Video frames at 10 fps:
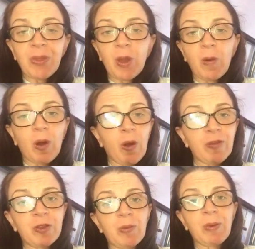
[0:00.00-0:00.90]
quite
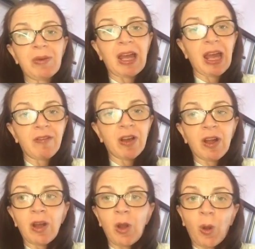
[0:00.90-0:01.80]
often we would have
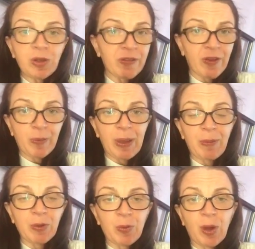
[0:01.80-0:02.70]
lots of other
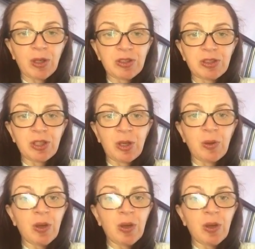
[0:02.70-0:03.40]
people's work to do